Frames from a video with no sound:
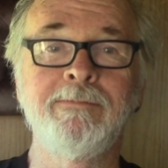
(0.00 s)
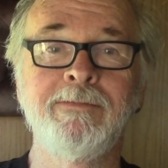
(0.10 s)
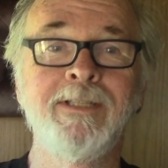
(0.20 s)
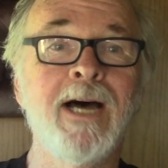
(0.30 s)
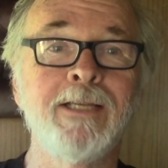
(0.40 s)

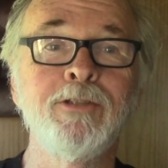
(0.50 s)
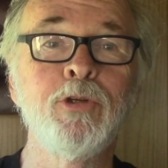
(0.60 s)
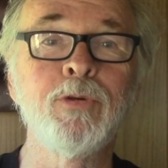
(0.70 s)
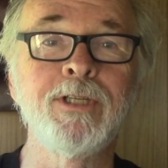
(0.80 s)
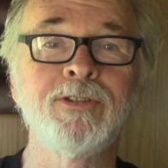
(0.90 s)
not
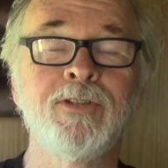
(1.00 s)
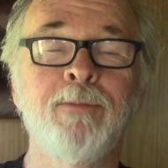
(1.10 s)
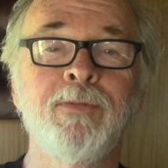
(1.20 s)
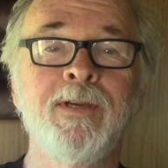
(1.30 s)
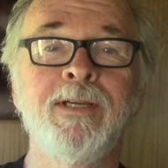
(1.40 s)
doing
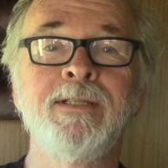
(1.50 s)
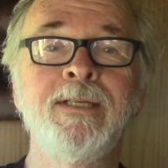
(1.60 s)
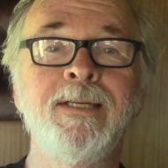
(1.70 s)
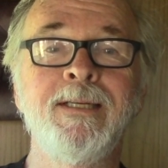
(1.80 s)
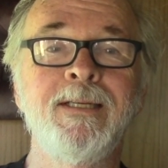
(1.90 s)
something,
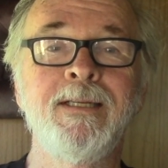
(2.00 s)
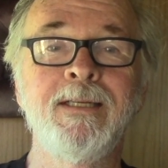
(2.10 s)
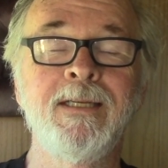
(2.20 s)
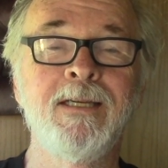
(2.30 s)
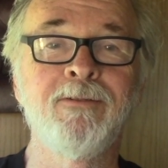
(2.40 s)

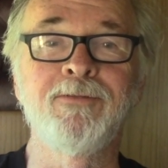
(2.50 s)
if